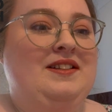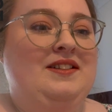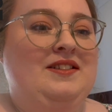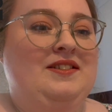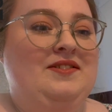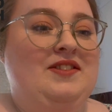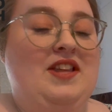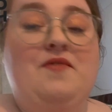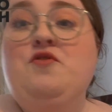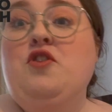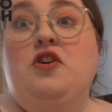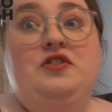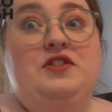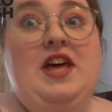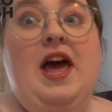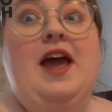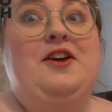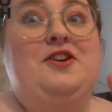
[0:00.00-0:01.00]

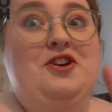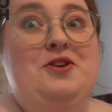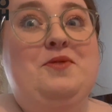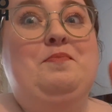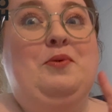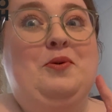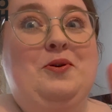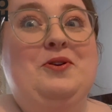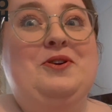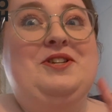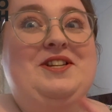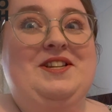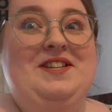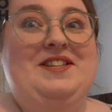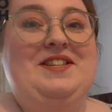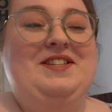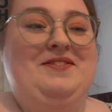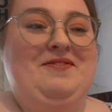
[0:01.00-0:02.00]
They're good
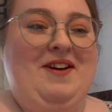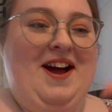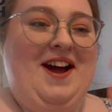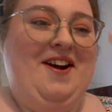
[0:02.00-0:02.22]
portions as well.